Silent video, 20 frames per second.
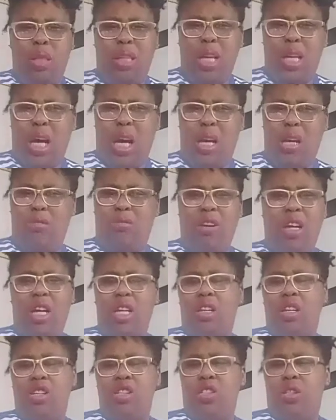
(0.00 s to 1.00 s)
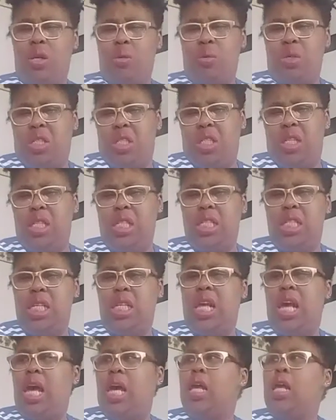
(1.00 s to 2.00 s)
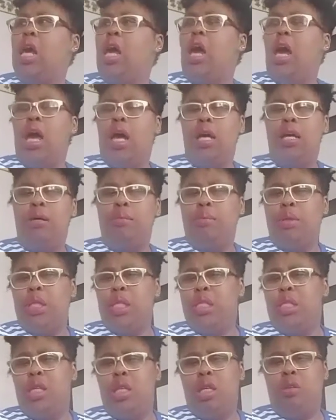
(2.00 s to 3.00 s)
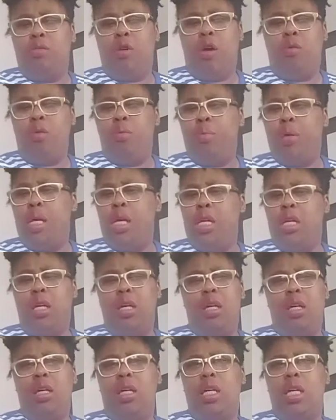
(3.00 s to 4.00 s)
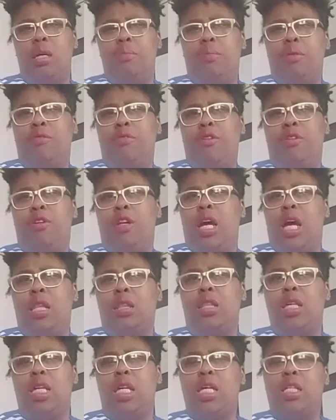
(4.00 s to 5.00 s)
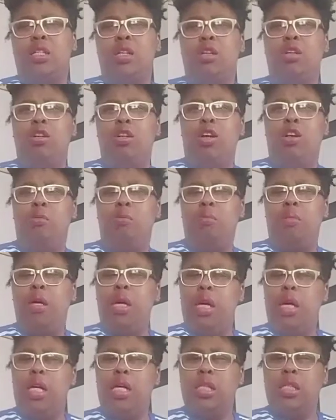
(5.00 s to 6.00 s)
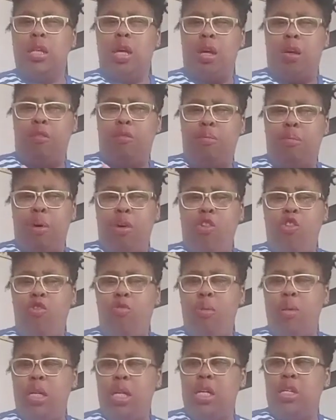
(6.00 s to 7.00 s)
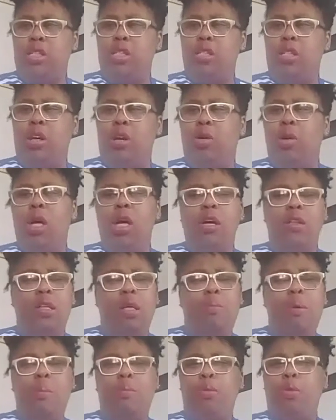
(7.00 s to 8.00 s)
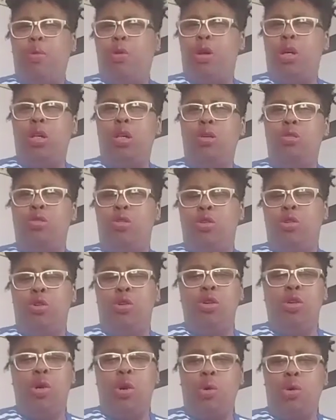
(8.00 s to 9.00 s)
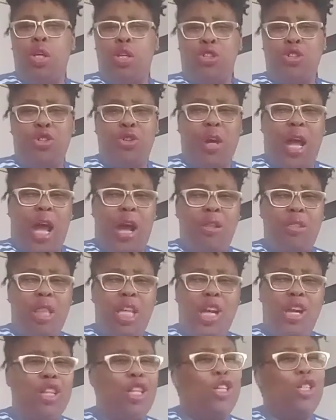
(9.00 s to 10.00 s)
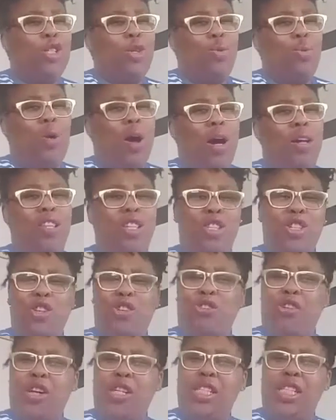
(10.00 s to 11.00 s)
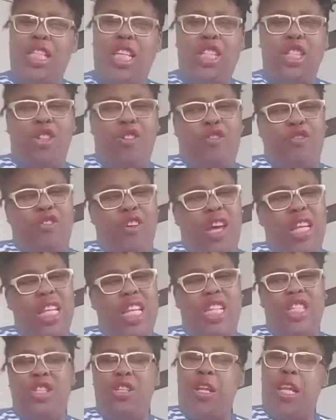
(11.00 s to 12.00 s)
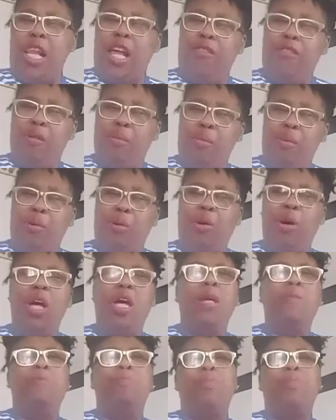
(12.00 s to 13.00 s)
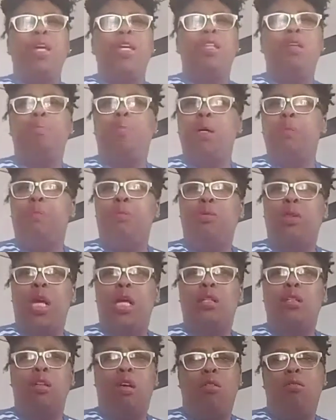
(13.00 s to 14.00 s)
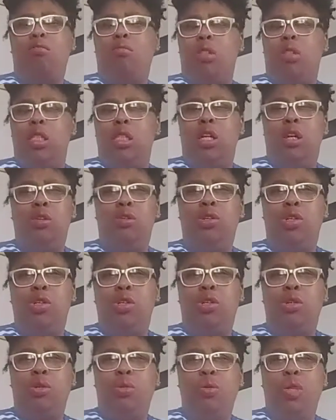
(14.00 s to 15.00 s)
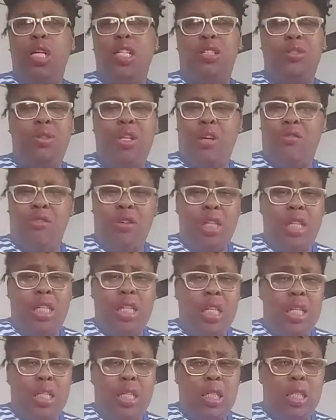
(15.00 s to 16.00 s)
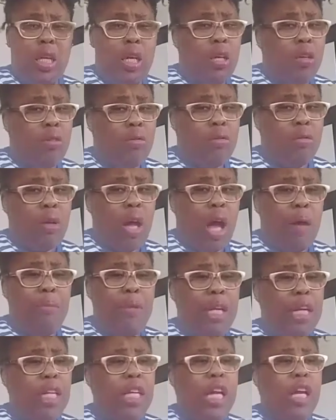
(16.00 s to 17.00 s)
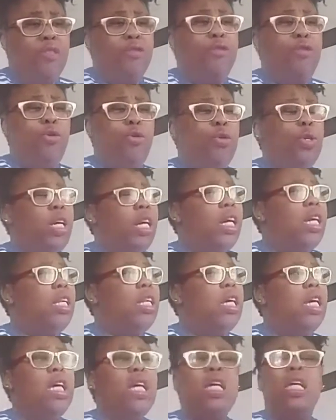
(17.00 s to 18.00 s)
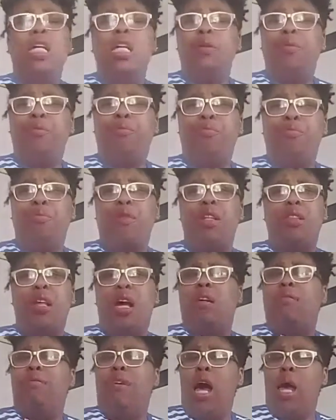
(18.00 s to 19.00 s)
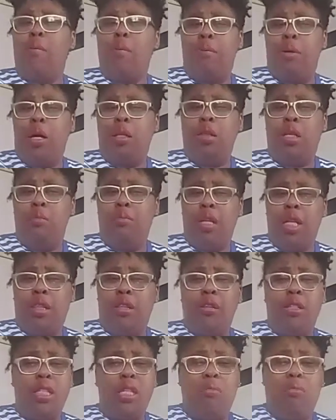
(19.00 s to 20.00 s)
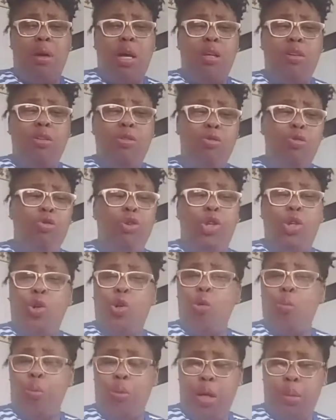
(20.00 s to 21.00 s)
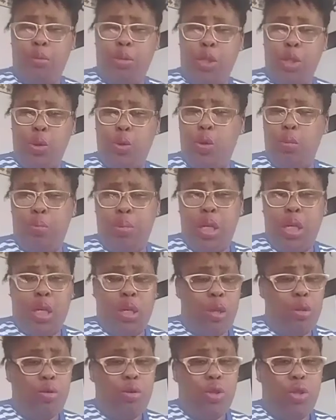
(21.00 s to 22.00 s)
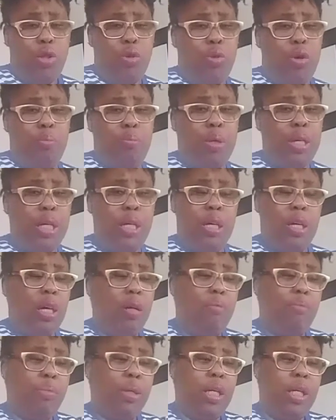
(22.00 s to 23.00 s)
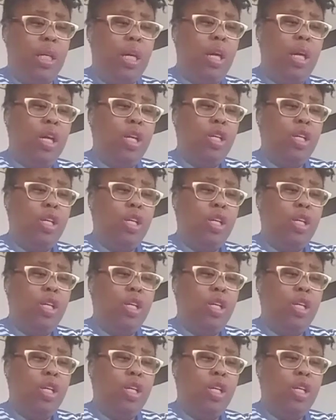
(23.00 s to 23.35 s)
that kind of recognition. I wasn't into that. But there's nothing wrong with being an ambivert. I think it's a good mix of both because, you know, the people who are close to you know that you're out there, that you're wild, that you're crazy, that you're fun, that you're lovable. And the people that don't know you, do they really need to know? I mean, if you get that vibe about them that there's somebody who you can open up to and be close to and be